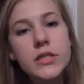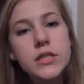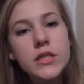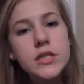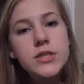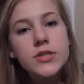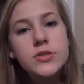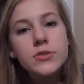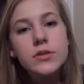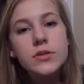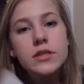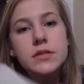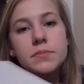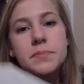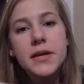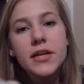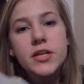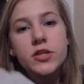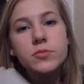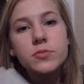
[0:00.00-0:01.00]
gonna do this
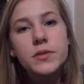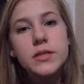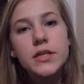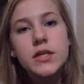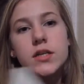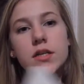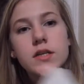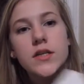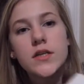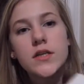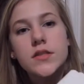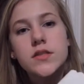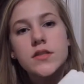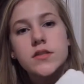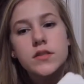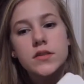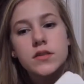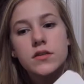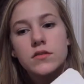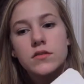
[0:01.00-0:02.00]
page because
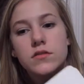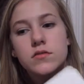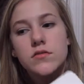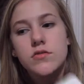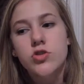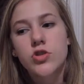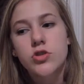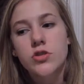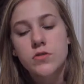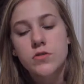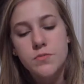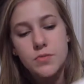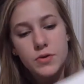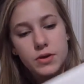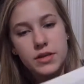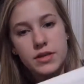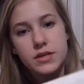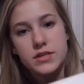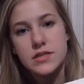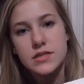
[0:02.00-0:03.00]
it is just
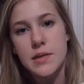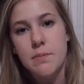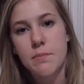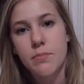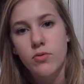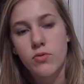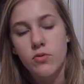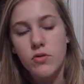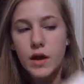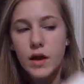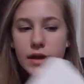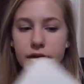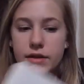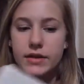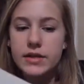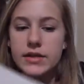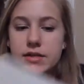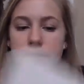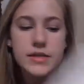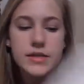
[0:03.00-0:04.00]
pretty simple and
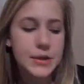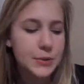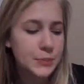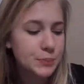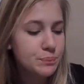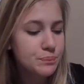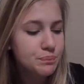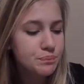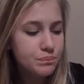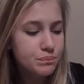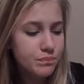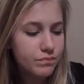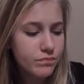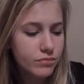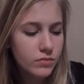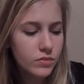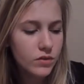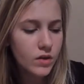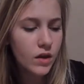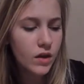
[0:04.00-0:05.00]
easy.
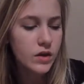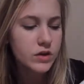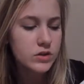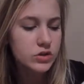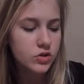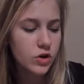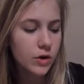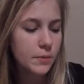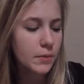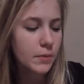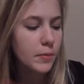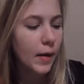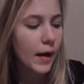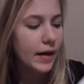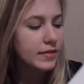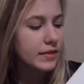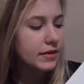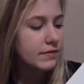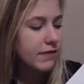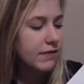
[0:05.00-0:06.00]
Scribble
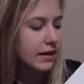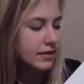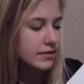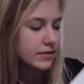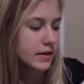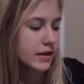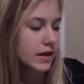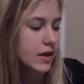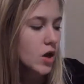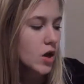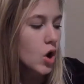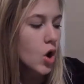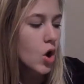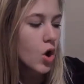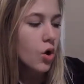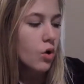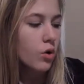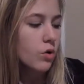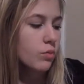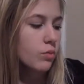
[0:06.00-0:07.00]
widely, bindly,
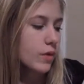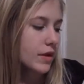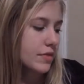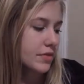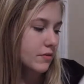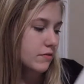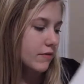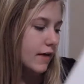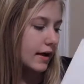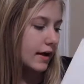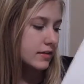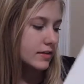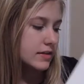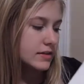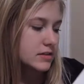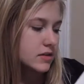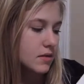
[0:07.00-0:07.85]
with reckless